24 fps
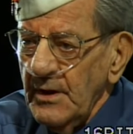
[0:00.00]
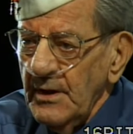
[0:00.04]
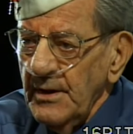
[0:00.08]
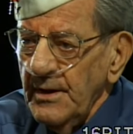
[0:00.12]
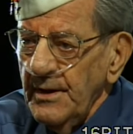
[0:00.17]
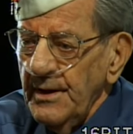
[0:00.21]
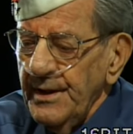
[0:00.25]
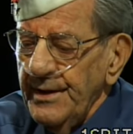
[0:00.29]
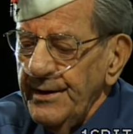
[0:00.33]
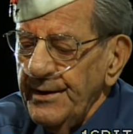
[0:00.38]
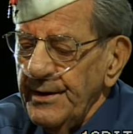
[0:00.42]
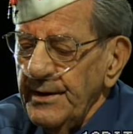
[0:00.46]

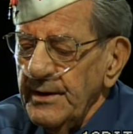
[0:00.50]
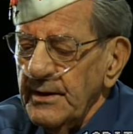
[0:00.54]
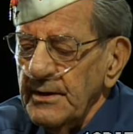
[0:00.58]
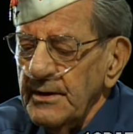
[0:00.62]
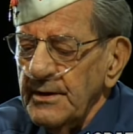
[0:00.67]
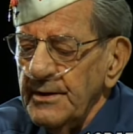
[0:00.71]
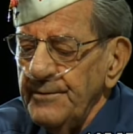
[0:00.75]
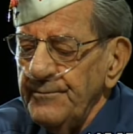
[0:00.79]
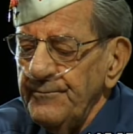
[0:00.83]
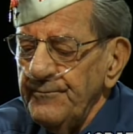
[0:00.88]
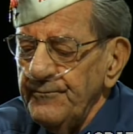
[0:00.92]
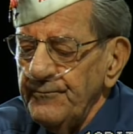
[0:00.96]
Uh,
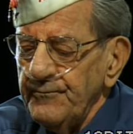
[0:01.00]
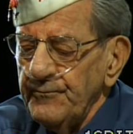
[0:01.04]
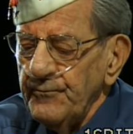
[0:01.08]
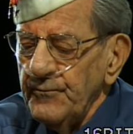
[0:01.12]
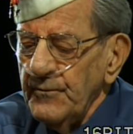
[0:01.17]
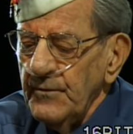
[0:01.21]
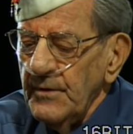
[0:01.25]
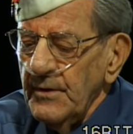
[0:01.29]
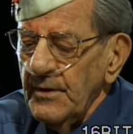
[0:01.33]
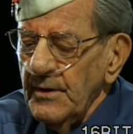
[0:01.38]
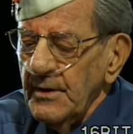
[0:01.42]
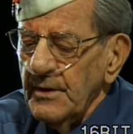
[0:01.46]

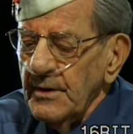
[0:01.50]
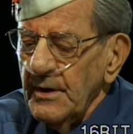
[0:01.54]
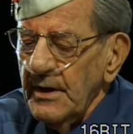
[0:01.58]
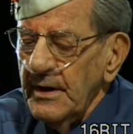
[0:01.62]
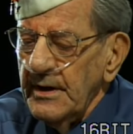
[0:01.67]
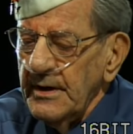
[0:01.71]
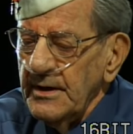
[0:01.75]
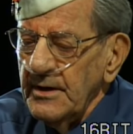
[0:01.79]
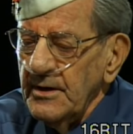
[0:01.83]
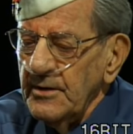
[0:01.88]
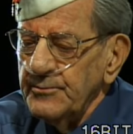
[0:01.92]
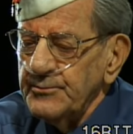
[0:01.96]
I helped
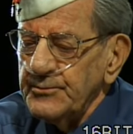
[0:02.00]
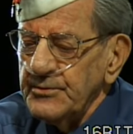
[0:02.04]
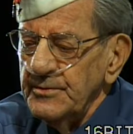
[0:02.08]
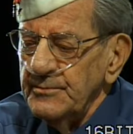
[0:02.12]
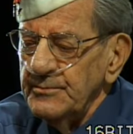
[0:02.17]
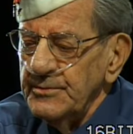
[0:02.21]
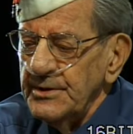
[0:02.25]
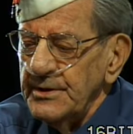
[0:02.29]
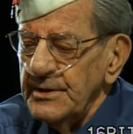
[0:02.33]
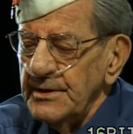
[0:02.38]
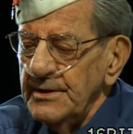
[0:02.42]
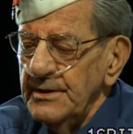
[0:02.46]
him. He
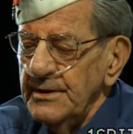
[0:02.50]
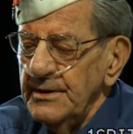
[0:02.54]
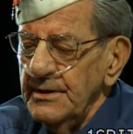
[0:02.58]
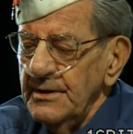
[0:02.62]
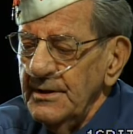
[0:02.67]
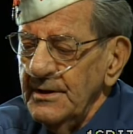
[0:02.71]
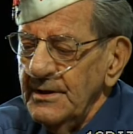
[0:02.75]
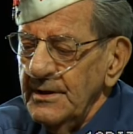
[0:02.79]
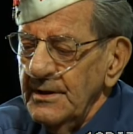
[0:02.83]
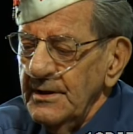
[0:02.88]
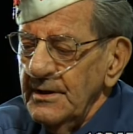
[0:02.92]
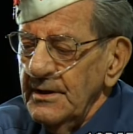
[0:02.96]

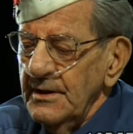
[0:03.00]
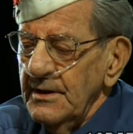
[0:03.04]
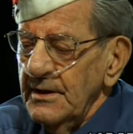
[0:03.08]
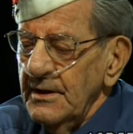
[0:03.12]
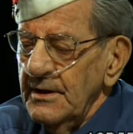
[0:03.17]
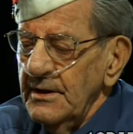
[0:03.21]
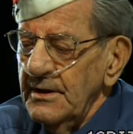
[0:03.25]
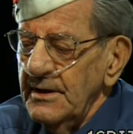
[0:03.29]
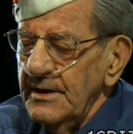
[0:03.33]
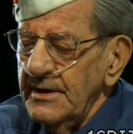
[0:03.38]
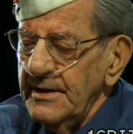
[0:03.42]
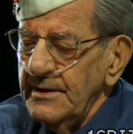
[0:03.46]
uh, had a
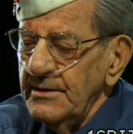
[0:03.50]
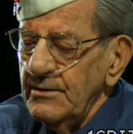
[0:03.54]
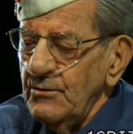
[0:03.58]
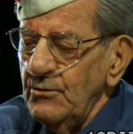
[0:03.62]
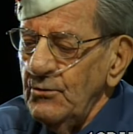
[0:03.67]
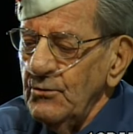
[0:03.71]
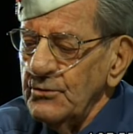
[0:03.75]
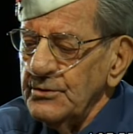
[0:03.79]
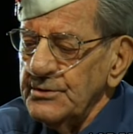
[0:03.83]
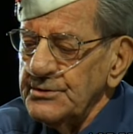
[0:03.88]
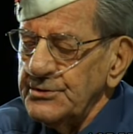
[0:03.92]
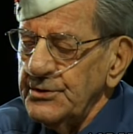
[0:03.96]
whole
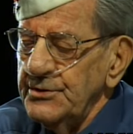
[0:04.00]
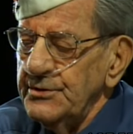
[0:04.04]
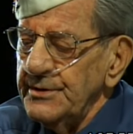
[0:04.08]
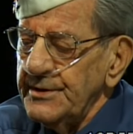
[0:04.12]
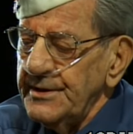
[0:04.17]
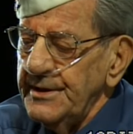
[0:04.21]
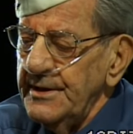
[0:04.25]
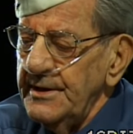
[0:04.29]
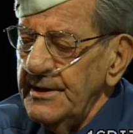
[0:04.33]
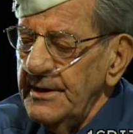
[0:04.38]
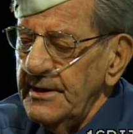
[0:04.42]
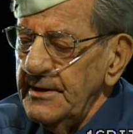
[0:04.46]
tourniquet on
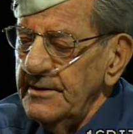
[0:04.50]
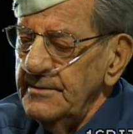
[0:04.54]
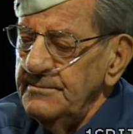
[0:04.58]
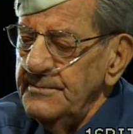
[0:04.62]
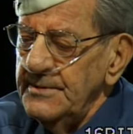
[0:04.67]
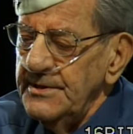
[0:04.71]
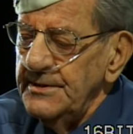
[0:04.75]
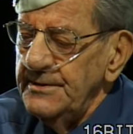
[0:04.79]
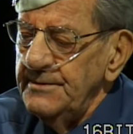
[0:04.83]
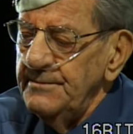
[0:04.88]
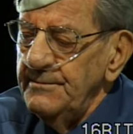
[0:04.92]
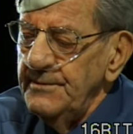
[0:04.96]
him and
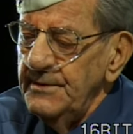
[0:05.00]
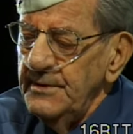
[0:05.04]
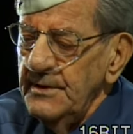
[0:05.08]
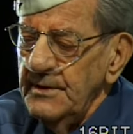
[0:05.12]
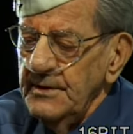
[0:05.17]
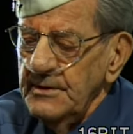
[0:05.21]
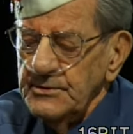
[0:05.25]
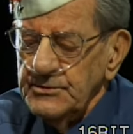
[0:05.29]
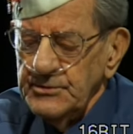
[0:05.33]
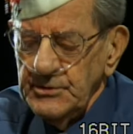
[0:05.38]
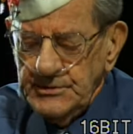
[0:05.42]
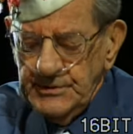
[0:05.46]
took the
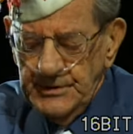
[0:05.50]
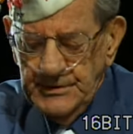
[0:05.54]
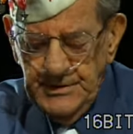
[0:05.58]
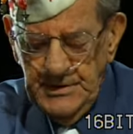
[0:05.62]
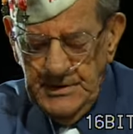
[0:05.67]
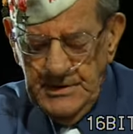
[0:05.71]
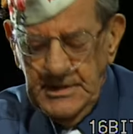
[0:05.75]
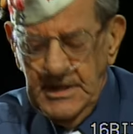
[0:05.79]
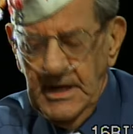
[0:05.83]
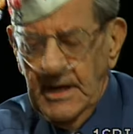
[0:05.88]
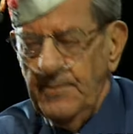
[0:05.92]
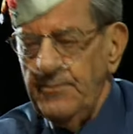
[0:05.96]
kneecap
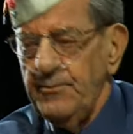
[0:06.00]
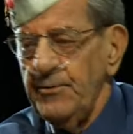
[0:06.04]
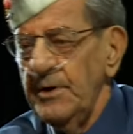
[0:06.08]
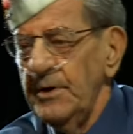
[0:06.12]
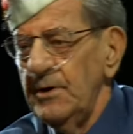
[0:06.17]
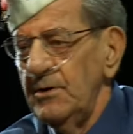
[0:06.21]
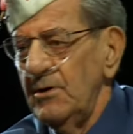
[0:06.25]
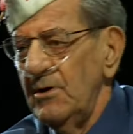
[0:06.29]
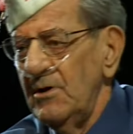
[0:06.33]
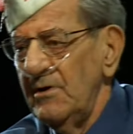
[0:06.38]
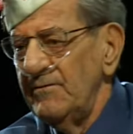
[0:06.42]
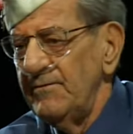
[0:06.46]
right off.
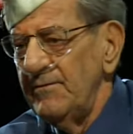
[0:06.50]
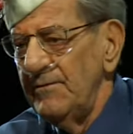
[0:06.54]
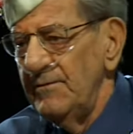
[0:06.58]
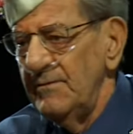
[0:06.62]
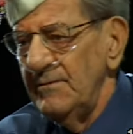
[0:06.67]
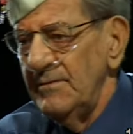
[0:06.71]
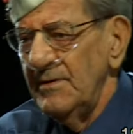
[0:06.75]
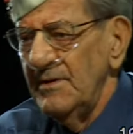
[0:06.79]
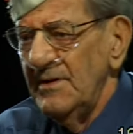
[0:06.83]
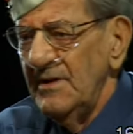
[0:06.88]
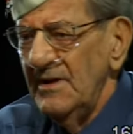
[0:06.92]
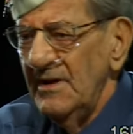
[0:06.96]

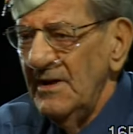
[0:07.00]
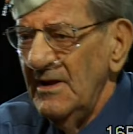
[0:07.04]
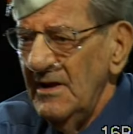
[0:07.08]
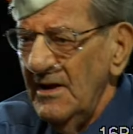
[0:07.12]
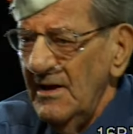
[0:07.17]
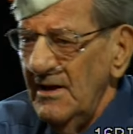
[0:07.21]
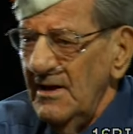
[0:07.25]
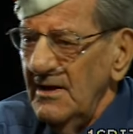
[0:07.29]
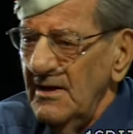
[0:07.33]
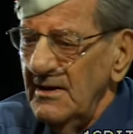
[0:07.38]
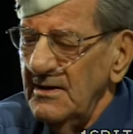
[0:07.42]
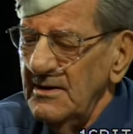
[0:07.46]

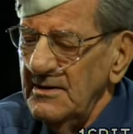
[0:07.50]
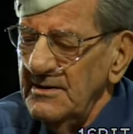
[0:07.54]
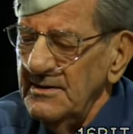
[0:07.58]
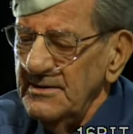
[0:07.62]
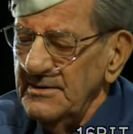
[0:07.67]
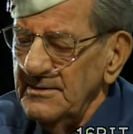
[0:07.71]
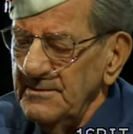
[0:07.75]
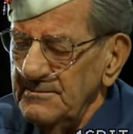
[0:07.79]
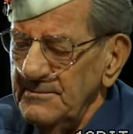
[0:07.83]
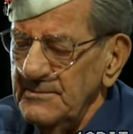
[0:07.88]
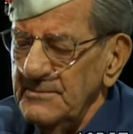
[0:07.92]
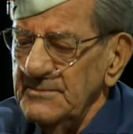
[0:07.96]
And
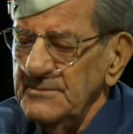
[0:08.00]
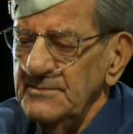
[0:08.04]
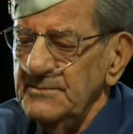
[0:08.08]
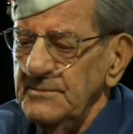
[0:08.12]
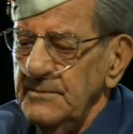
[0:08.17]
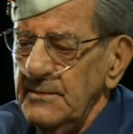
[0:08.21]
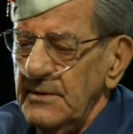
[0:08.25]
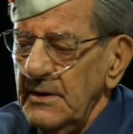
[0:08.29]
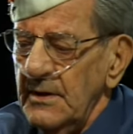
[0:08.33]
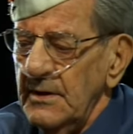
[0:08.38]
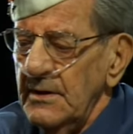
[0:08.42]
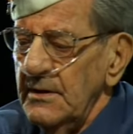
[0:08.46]

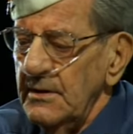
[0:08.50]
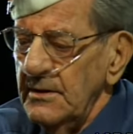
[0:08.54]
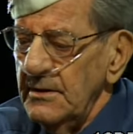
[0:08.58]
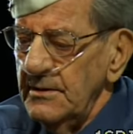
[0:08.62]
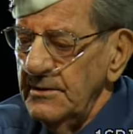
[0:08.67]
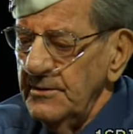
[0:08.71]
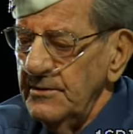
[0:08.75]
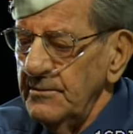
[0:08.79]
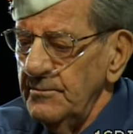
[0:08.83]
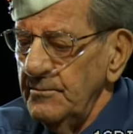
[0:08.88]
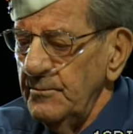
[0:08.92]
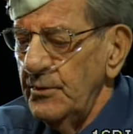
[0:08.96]

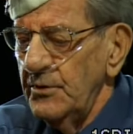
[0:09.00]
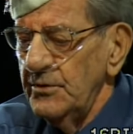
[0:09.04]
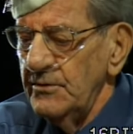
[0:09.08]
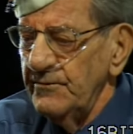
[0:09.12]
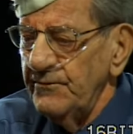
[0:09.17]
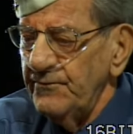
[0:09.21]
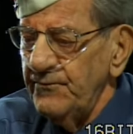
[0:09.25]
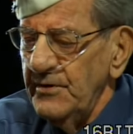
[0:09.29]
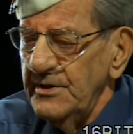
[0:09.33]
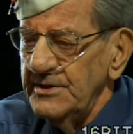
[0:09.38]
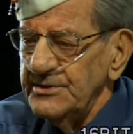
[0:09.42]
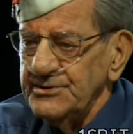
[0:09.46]
burnt flesh
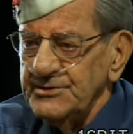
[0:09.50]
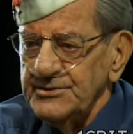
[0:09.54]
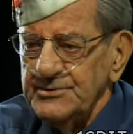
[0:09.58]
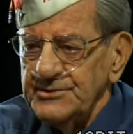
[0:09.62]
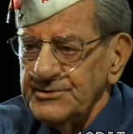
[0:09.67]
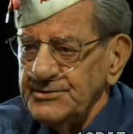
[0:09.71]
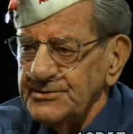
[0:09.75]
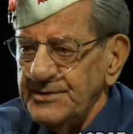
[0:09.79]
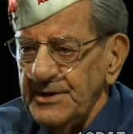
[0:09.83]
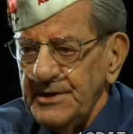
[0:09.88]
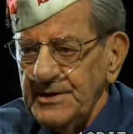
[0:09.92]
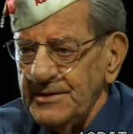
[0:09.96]
is stinking,
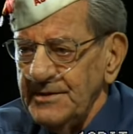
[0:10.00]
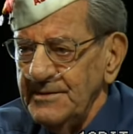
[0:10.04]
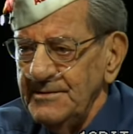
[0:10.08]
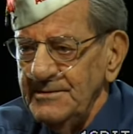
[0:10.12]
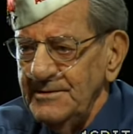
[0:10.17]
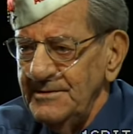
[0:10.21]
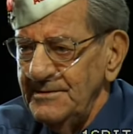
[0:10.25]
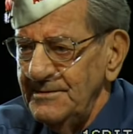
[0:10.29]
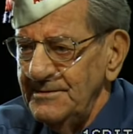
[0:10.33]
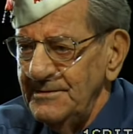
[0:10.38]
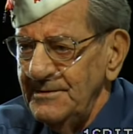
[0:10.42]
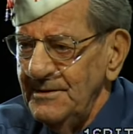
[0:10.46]
and,
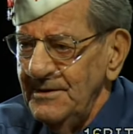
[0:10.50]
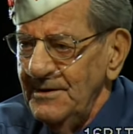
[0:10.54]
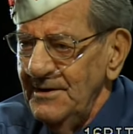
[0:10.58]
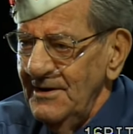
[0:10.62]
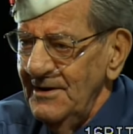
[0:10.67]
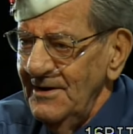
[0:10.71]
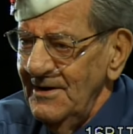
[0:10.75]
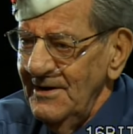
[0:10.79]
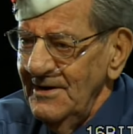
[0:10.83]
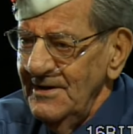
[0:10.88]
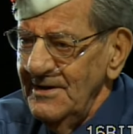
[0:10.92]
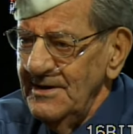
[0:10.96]
and
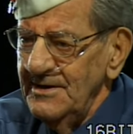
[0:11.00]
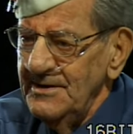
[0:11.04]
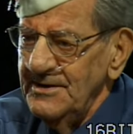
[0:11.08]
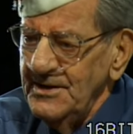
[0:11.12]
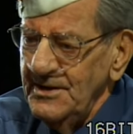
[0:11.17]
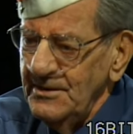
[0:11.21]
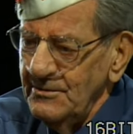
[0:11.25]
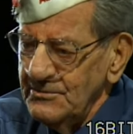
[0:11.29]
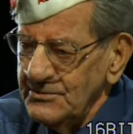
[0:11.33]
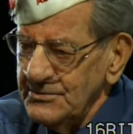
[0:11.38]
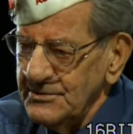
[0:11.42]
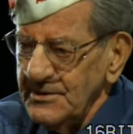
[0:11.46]
he was the
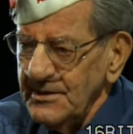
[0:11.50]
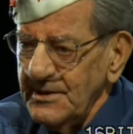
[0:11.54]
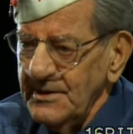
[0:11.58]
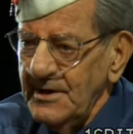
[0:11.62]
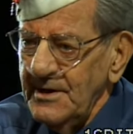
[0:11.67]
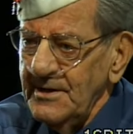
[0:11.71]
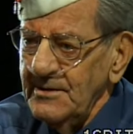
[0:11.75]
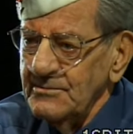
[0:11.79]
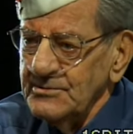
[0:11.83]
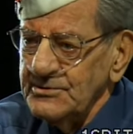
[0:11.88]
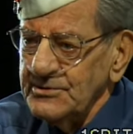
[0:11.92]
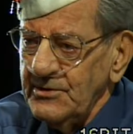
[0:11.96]
guy who was
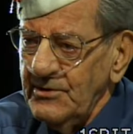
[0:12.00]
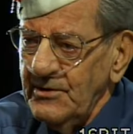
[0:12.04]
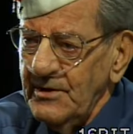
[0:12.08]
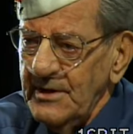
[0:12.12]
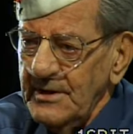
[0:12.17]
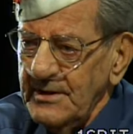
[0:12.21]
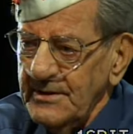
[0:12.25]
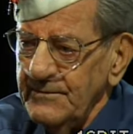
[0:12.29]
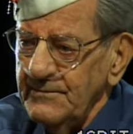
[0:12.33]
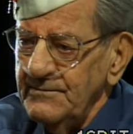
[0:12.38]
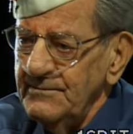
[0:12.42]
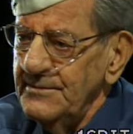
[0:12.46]
crying,
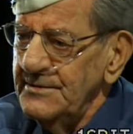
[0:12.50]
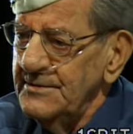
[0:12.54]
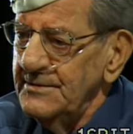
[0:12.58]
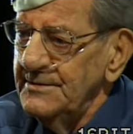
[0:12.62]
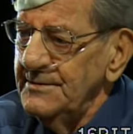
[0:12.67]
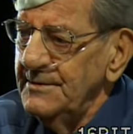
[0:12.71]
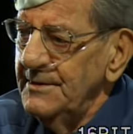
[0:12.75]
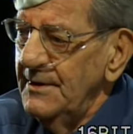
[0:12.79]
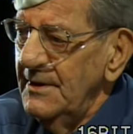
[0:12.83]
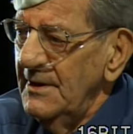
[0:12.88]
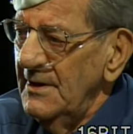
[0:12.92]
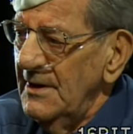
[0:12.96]

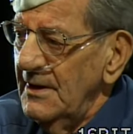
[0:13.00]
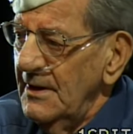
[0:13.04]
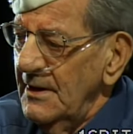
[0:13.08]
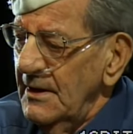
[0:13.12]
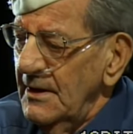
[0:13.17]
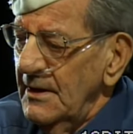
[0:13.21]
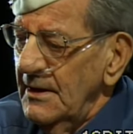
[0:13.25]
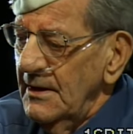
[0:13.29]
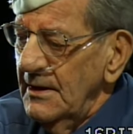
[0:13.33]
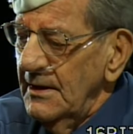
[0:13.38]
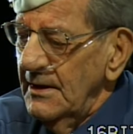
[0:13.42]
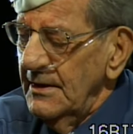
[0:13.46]

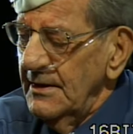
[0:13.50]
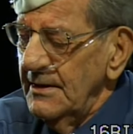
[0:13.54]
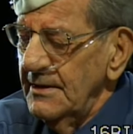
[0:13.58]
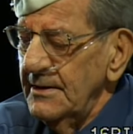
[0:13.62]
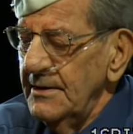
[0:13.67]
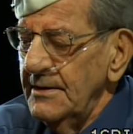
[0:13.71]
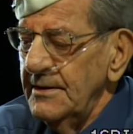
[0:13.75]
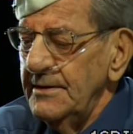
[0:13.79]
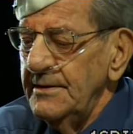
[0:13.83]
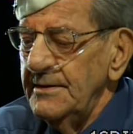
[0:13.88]
and uh,